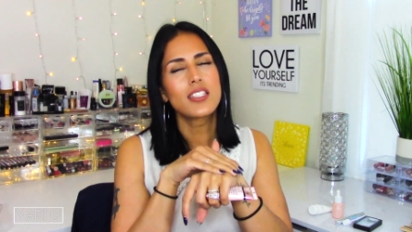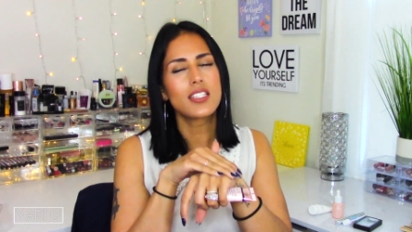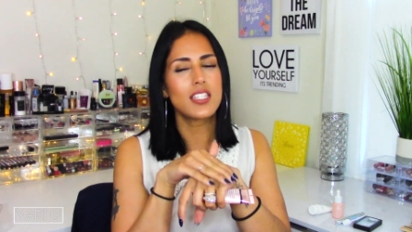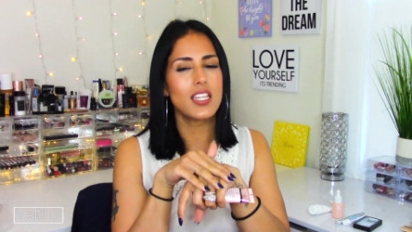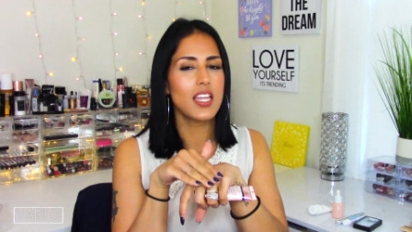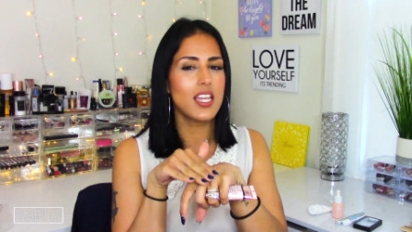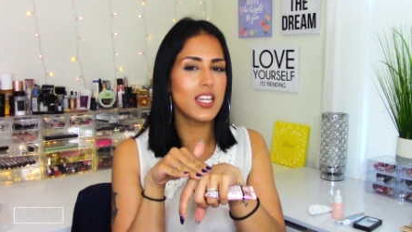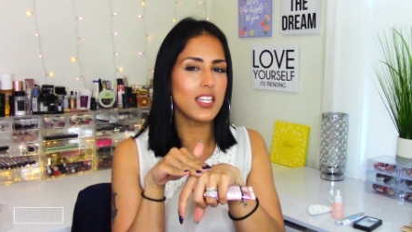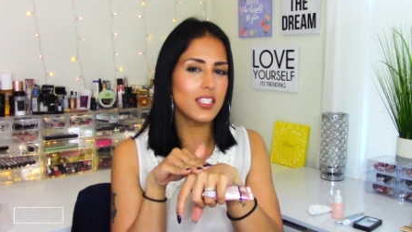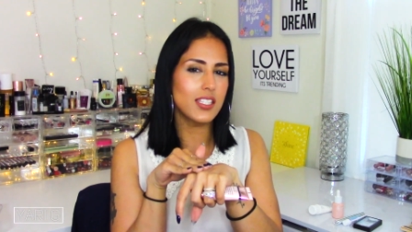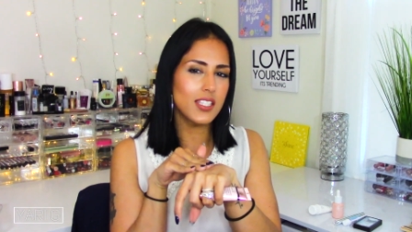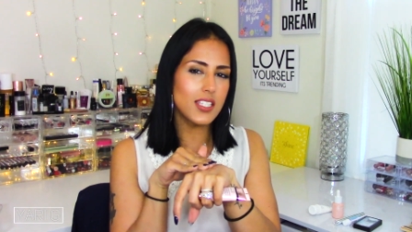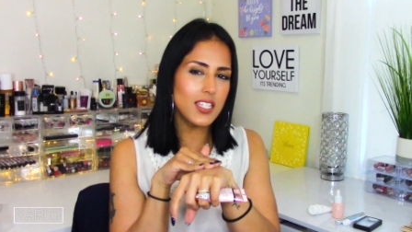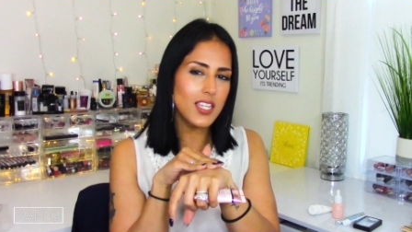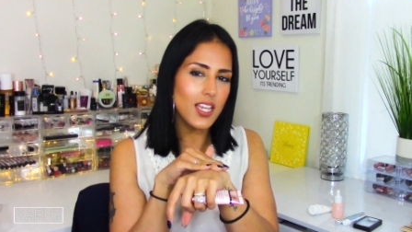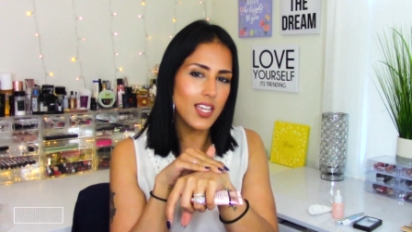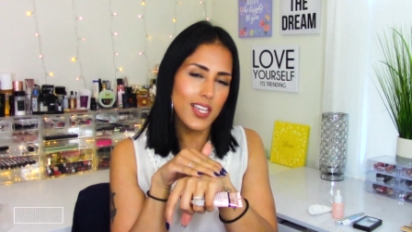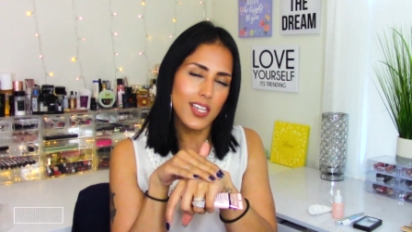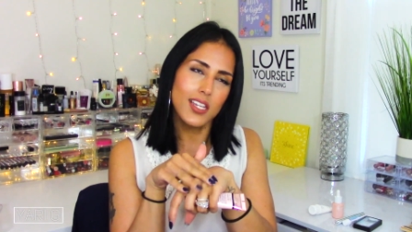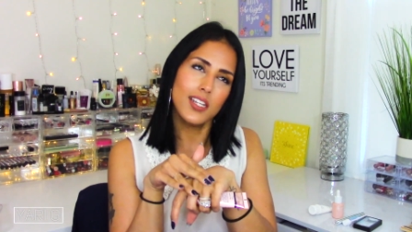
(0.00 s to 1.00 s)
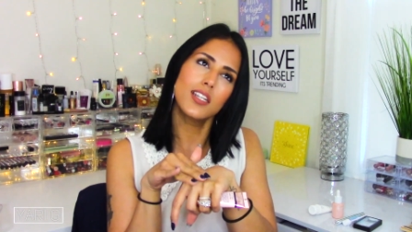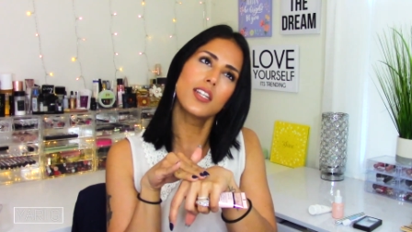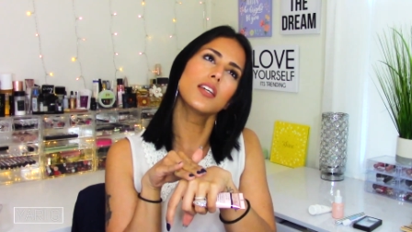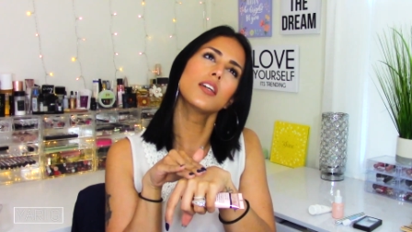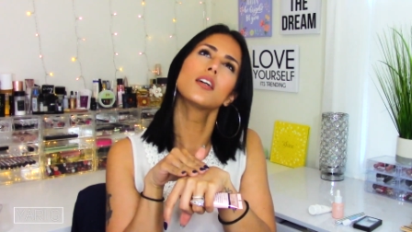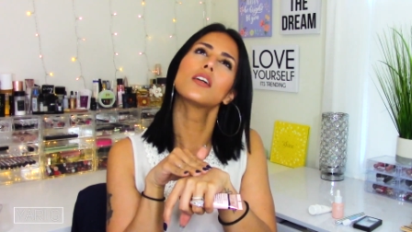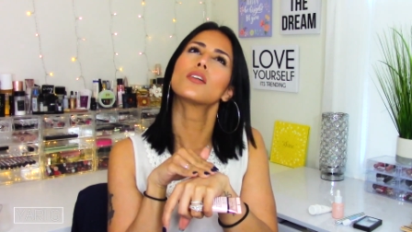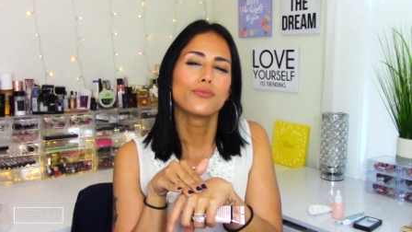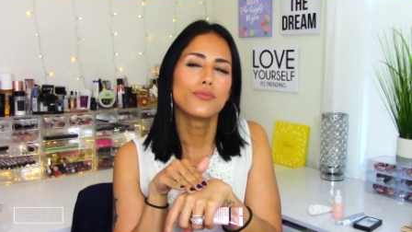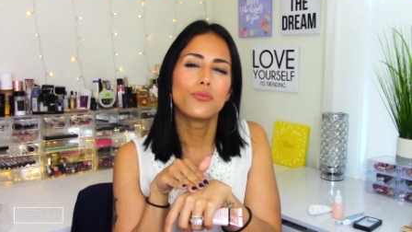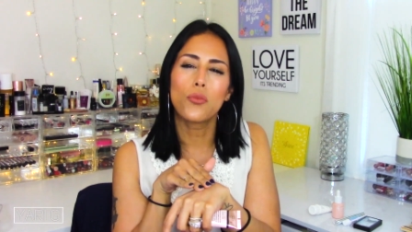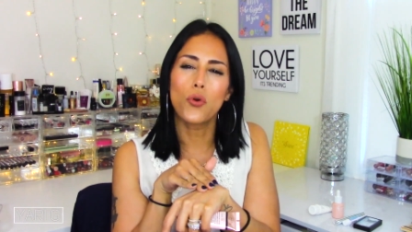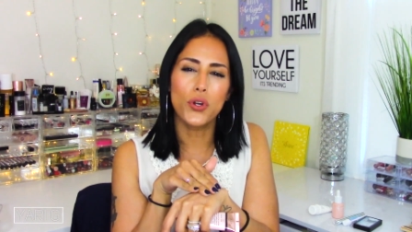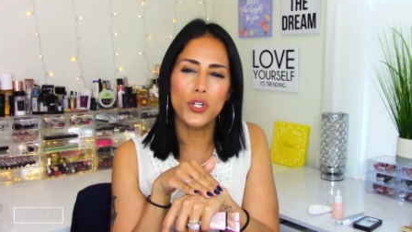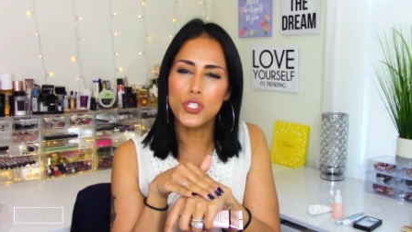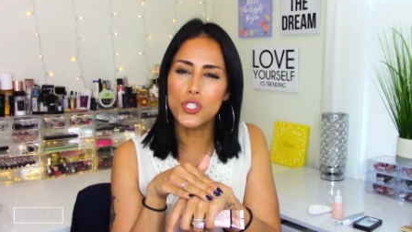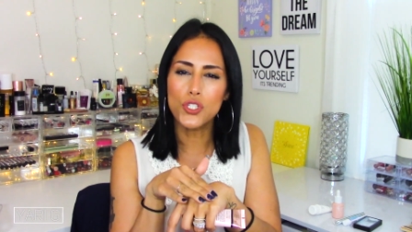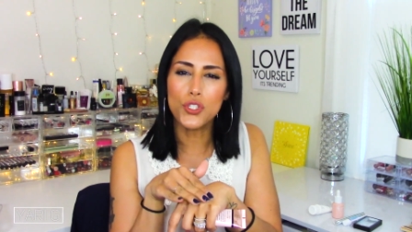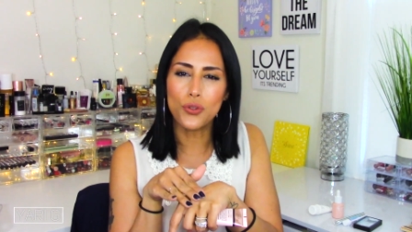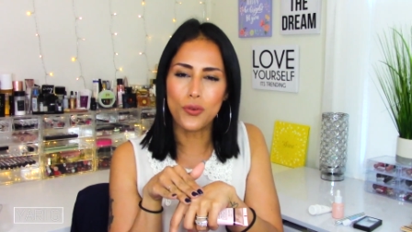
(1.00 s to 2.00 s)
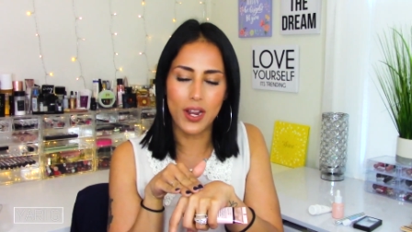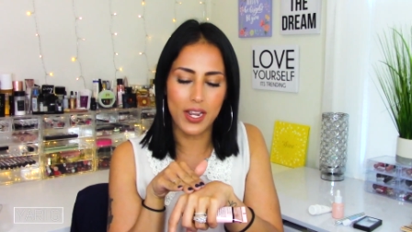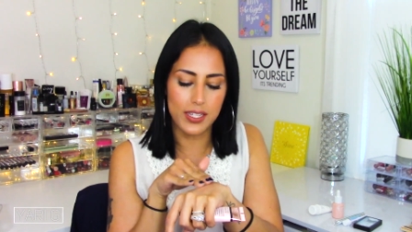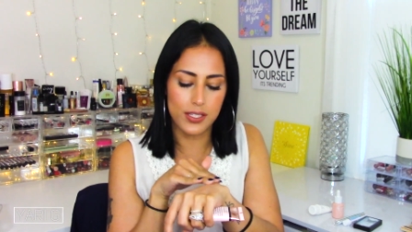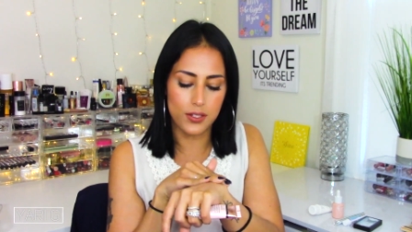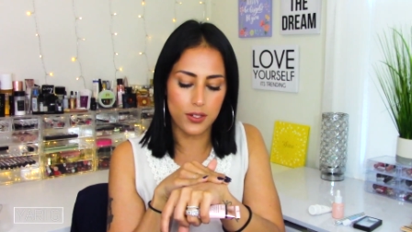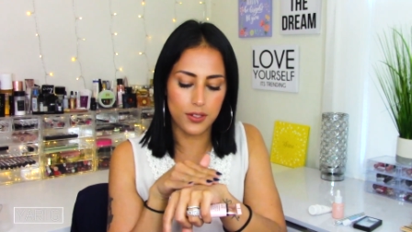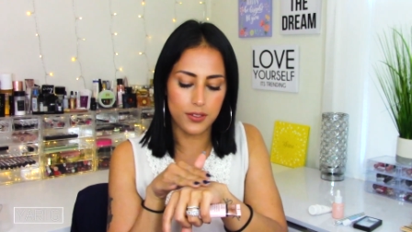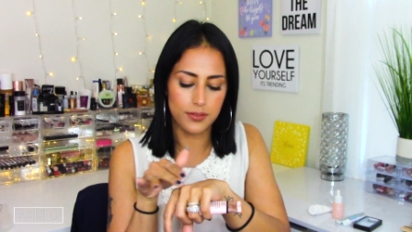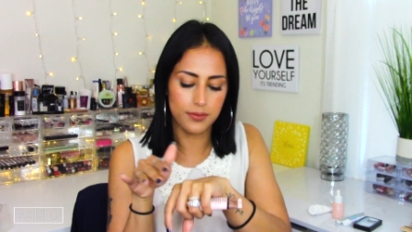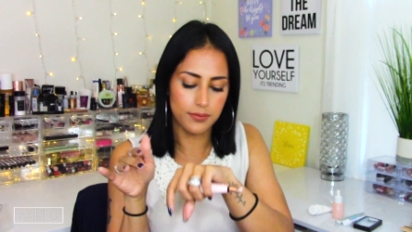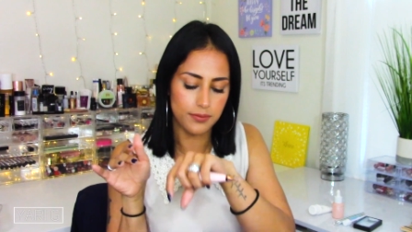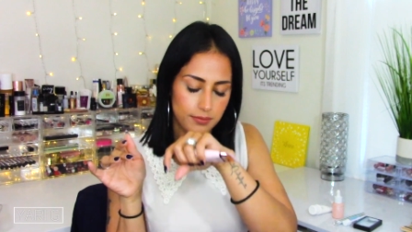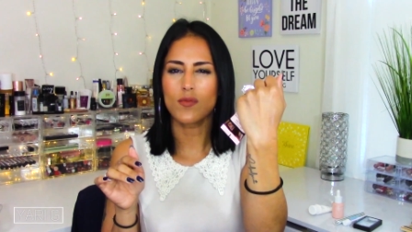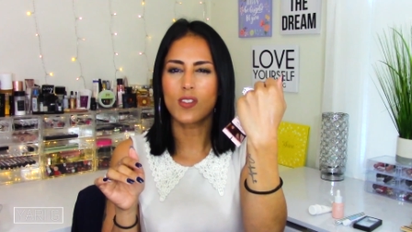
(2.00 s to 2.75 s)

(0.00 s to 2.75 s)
tinted moisturizer.